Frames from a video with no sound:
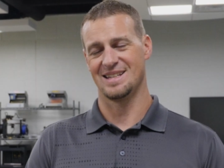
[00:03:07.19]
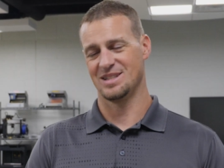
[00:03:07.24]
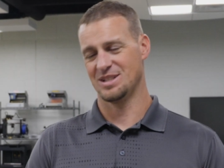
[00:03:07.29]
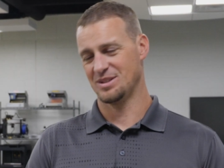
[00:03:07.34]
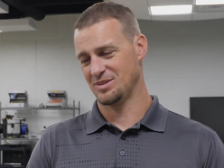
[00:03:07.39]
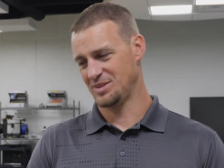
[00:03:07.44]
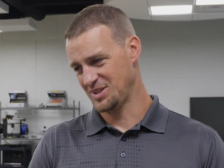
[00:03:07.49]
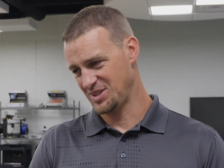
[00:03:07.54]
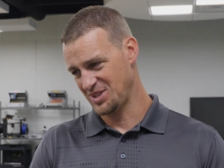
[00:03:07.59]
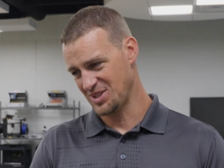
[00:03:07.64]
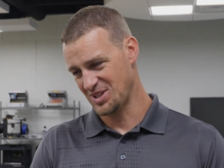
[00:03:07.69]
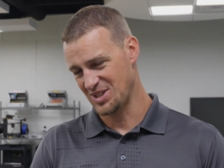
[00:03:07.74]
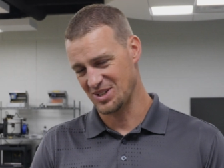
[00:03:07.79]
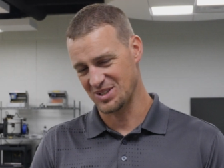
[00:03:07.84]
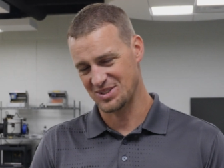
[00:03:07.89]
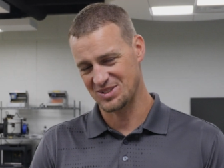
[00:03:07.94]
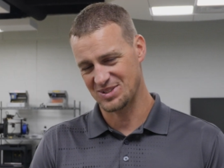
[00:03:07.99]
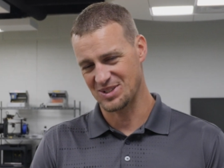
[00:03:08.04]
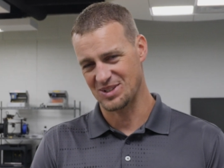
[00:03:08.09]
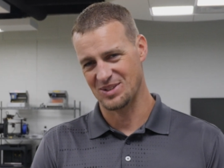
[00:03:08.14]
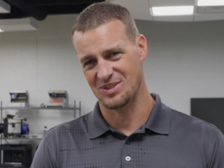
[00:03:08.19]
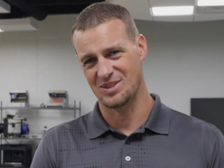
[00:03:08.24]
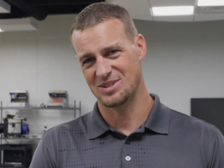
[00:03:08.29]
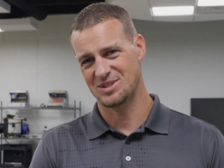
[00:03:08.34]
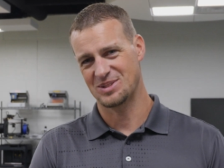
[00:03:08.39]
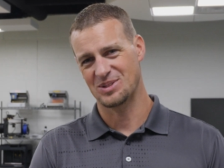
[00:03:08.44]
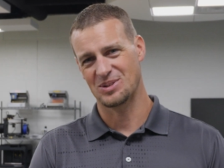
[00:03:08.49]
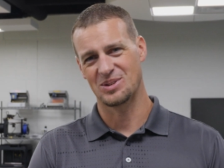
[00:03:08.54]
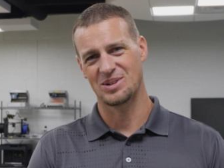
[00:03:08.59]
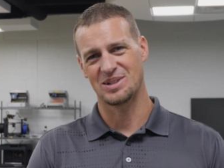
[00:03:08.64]
He loves to talk. So the
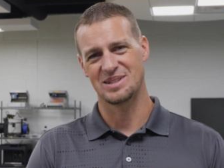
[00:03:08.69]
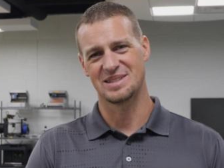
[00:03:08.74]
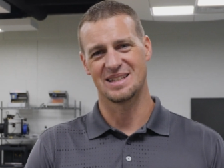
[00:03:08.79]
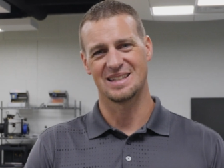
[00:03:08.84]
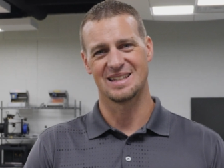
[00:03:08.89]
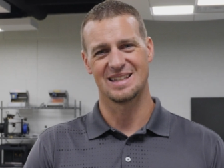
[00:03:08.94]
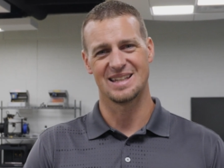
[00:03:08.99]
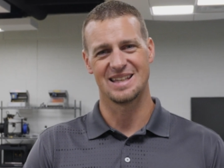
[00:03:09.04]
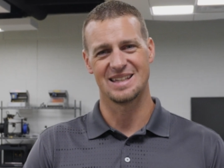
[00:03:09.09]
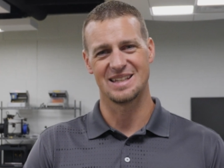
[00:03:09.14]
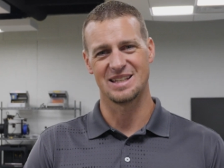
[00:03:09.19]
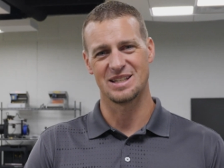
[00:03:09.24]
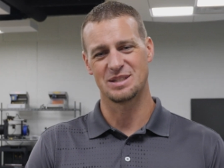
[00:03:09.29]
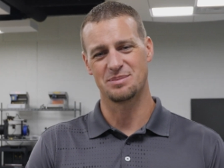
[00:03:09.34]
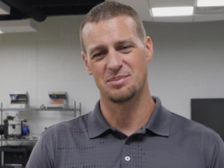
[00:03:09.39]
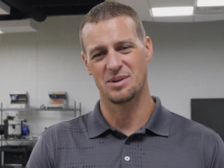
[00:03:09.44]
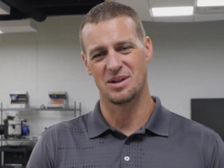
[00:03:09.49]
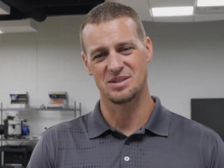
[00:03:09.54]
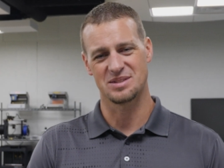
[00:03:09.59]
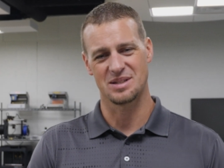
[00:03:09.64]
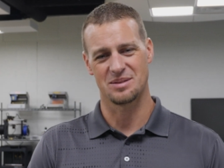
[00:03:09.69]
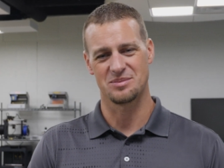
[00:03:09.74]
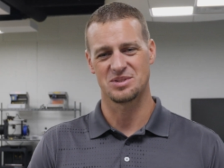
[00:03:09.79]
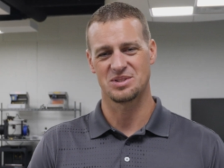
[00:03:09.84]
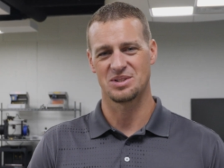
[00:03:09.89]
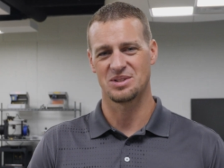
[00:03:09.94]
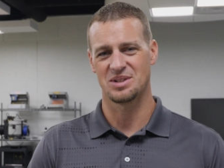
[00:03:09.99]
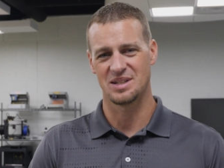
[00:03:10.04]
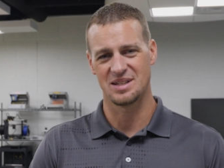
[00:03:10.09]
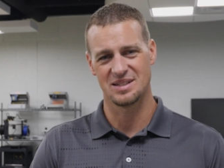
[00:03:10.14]
stories and, and the experience, I'm
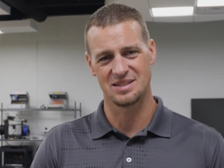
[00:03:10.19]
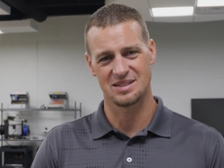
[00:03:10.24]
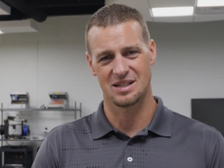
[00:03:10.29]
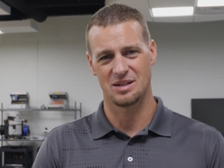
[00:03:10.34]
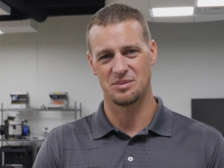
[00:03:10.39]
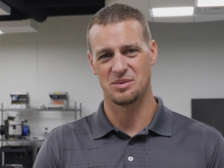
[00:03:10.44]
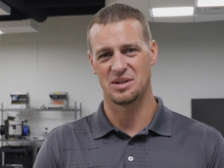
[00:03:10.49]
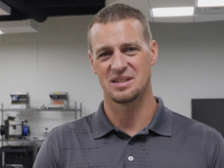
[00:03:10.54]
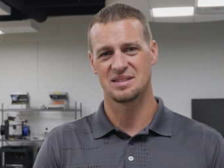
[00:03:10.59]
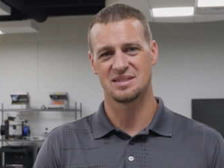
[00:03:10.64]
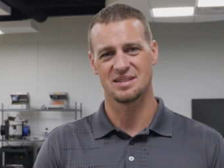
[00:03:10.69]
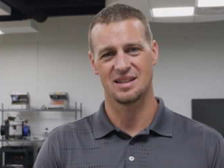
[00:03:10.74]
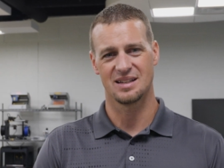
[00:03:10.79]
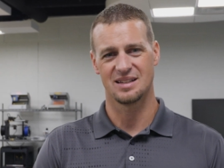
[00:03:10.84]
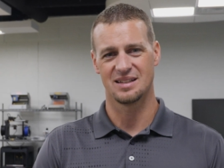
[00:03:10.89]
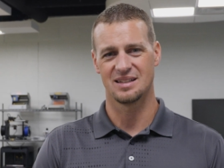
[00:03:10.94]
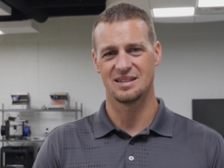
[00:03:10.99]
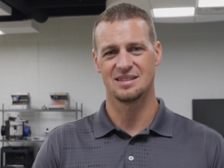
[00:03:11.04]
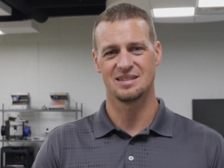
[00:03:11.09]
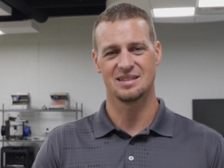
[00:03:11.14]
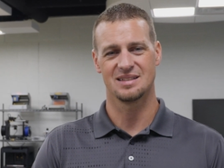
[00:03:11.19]
sure he's going to be excited